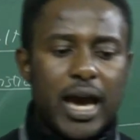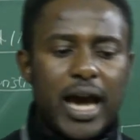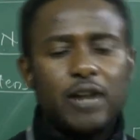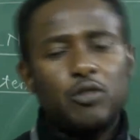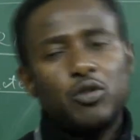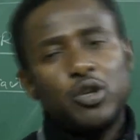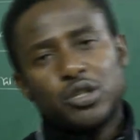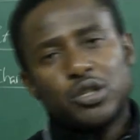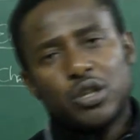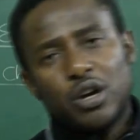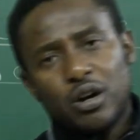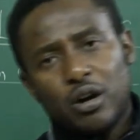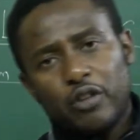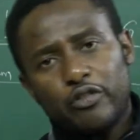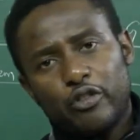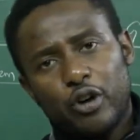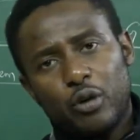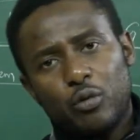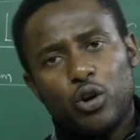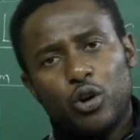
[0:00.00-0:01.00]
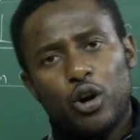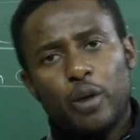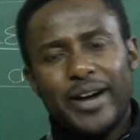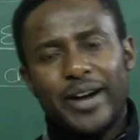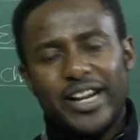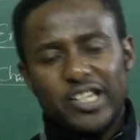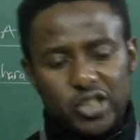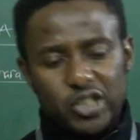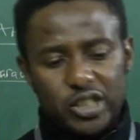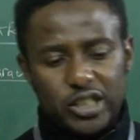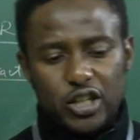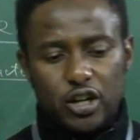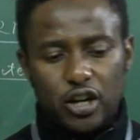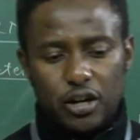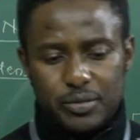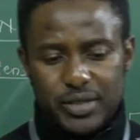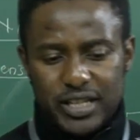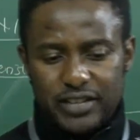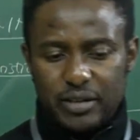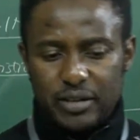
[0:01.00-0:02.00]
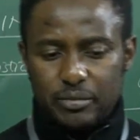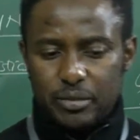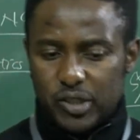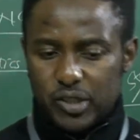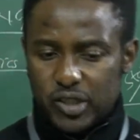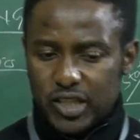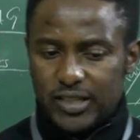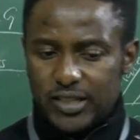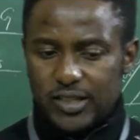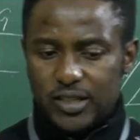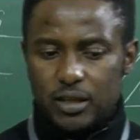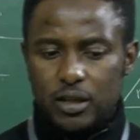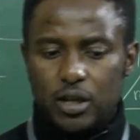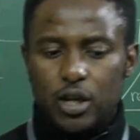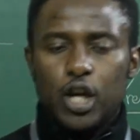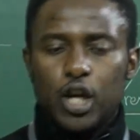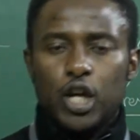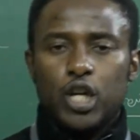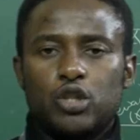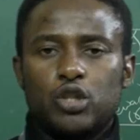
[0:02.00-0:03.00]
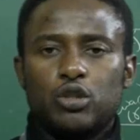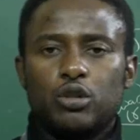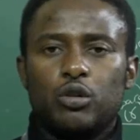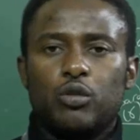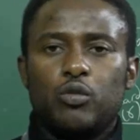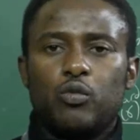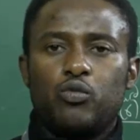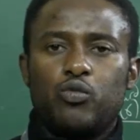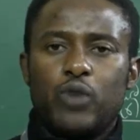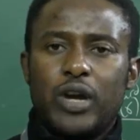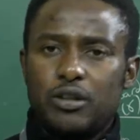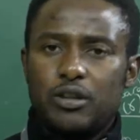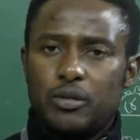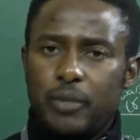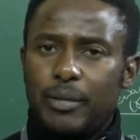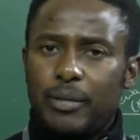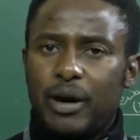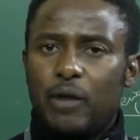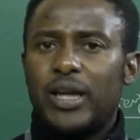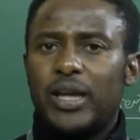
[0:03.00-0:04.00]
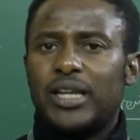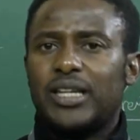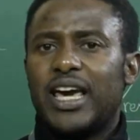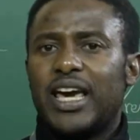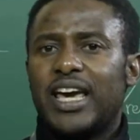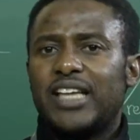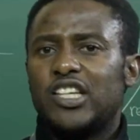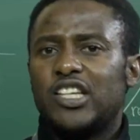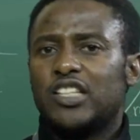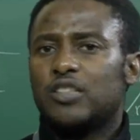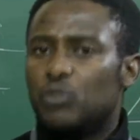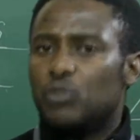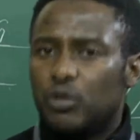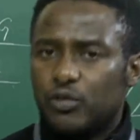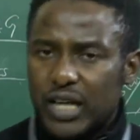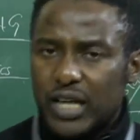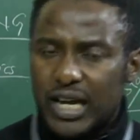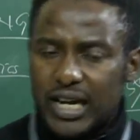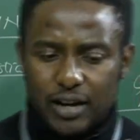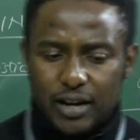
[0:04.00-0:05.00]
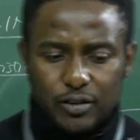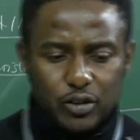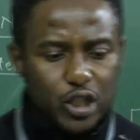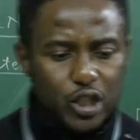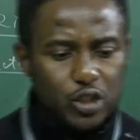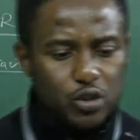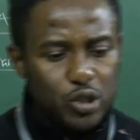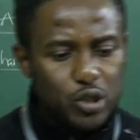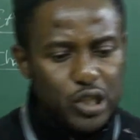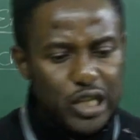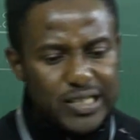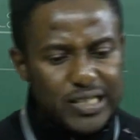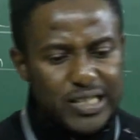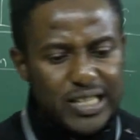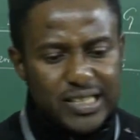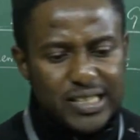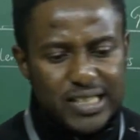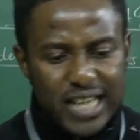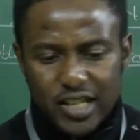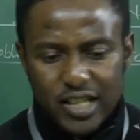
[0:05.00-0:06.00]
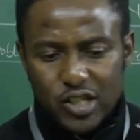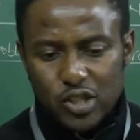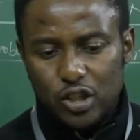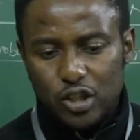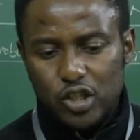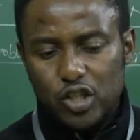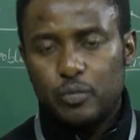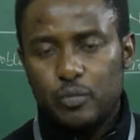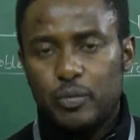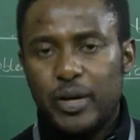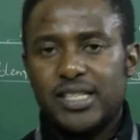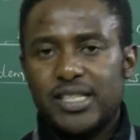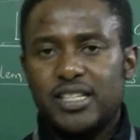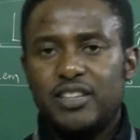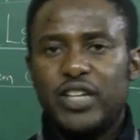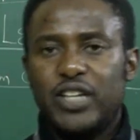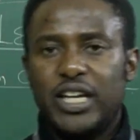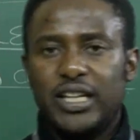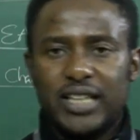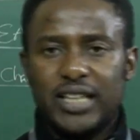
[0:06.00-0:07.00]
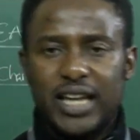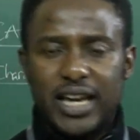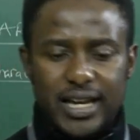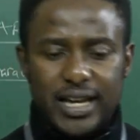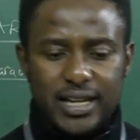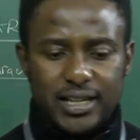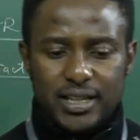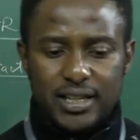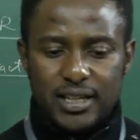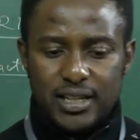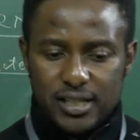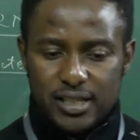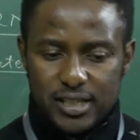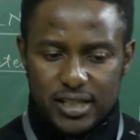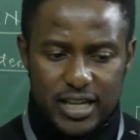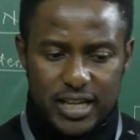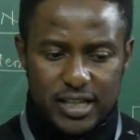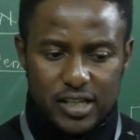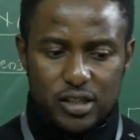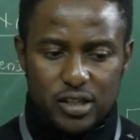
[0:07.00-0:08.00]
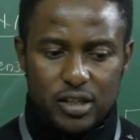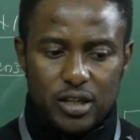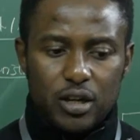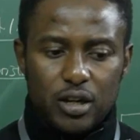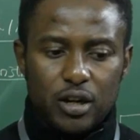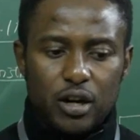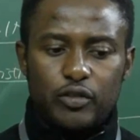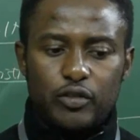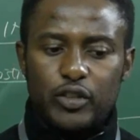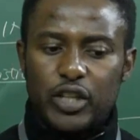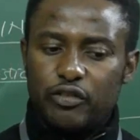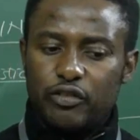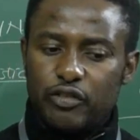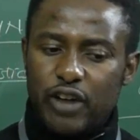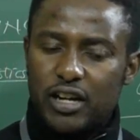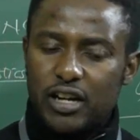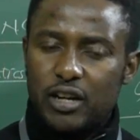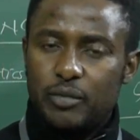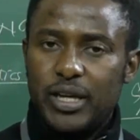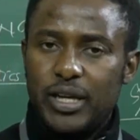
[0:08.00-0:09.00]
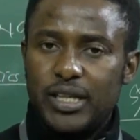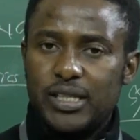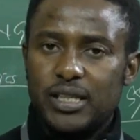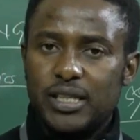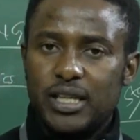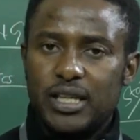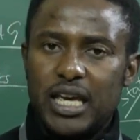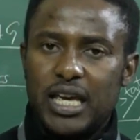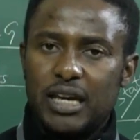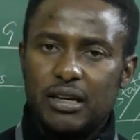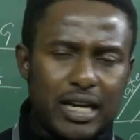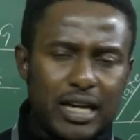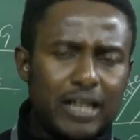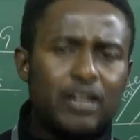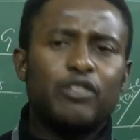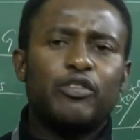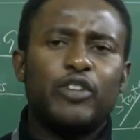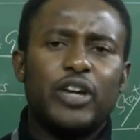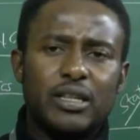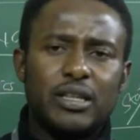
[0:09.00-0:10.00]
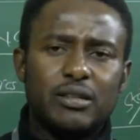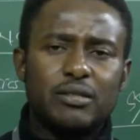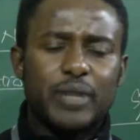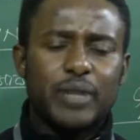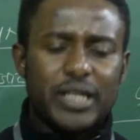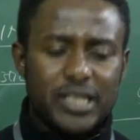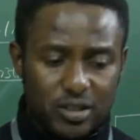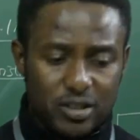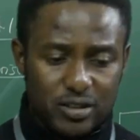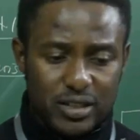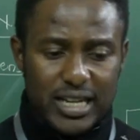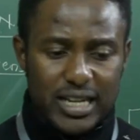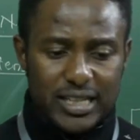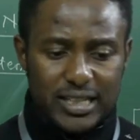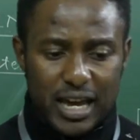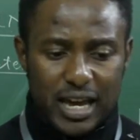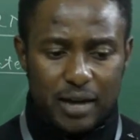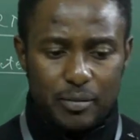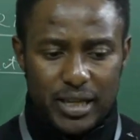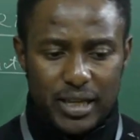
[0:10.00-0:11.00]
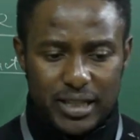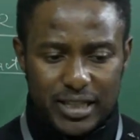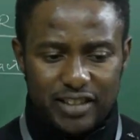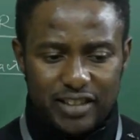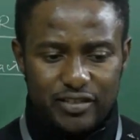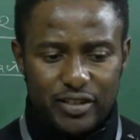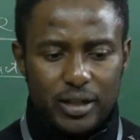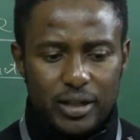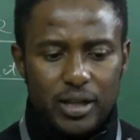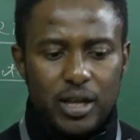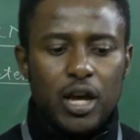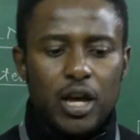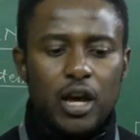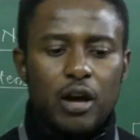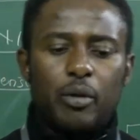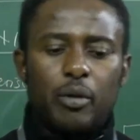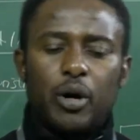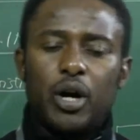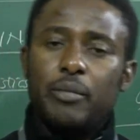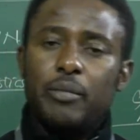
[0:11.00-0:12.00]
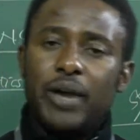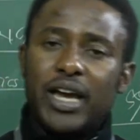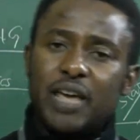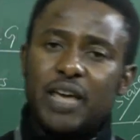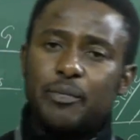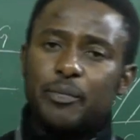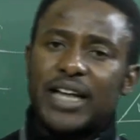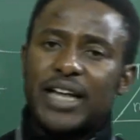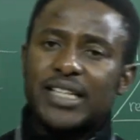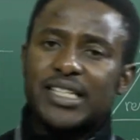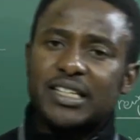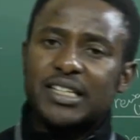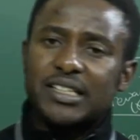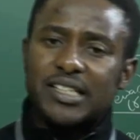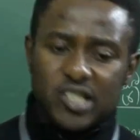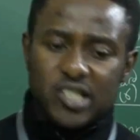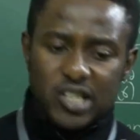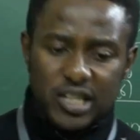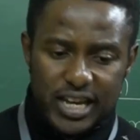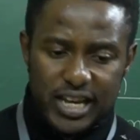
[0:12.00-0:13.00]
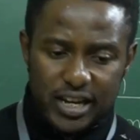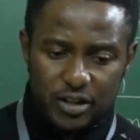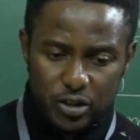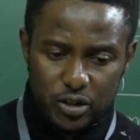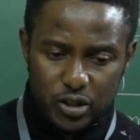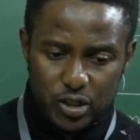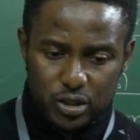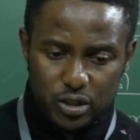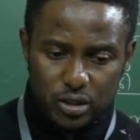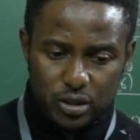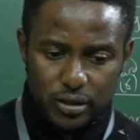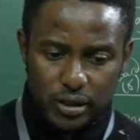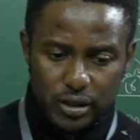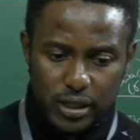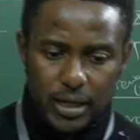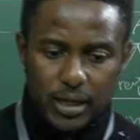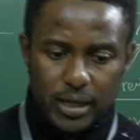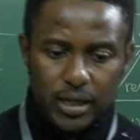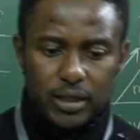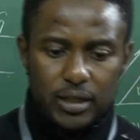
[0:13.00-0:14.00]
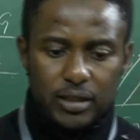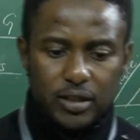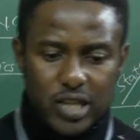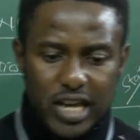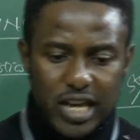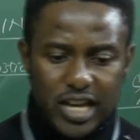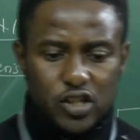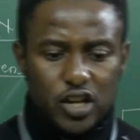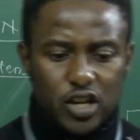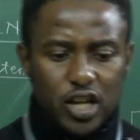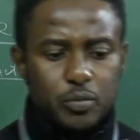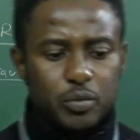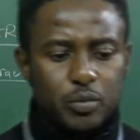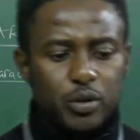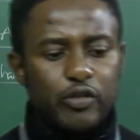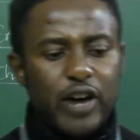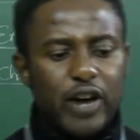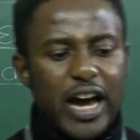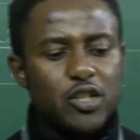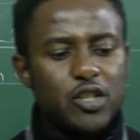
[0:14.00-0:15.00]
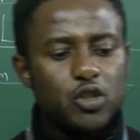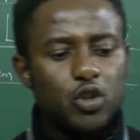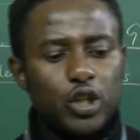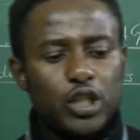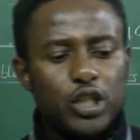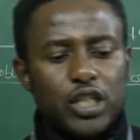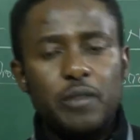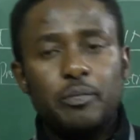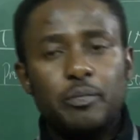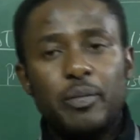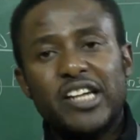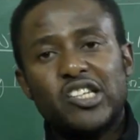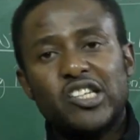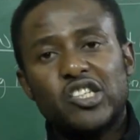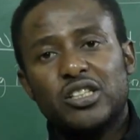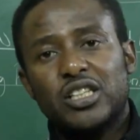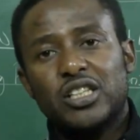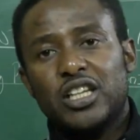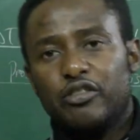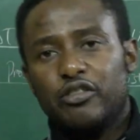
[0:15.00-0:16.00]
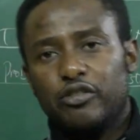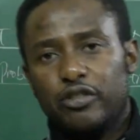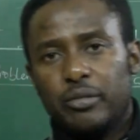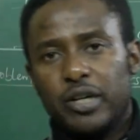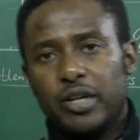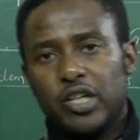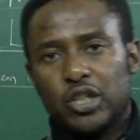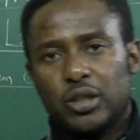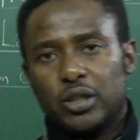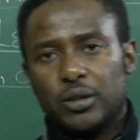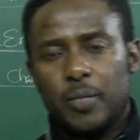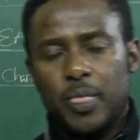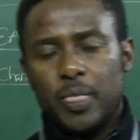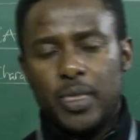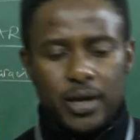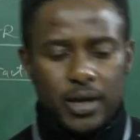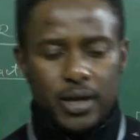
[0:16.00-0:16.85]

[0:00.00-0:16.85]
And we talk of what we call partially observable states. So when you remember when the agent moves around, it uses its sensors to perceive the entire state of the environment in a kind of a particular time interval. But in many practical scenarios, okay, the sensors provide only partial information.